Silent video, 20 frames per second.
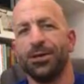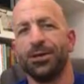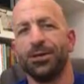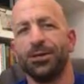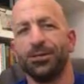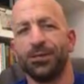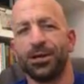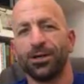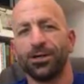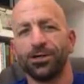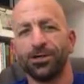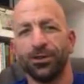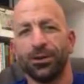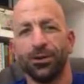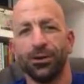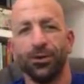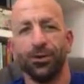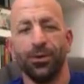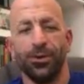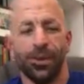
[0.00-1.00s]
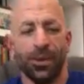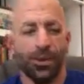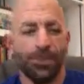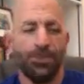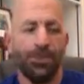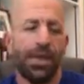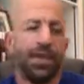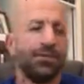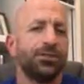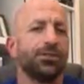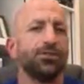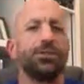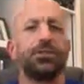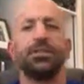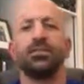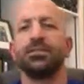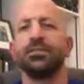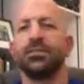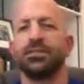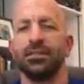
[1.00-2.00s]
there's also
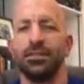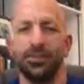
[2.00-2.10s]
pastries,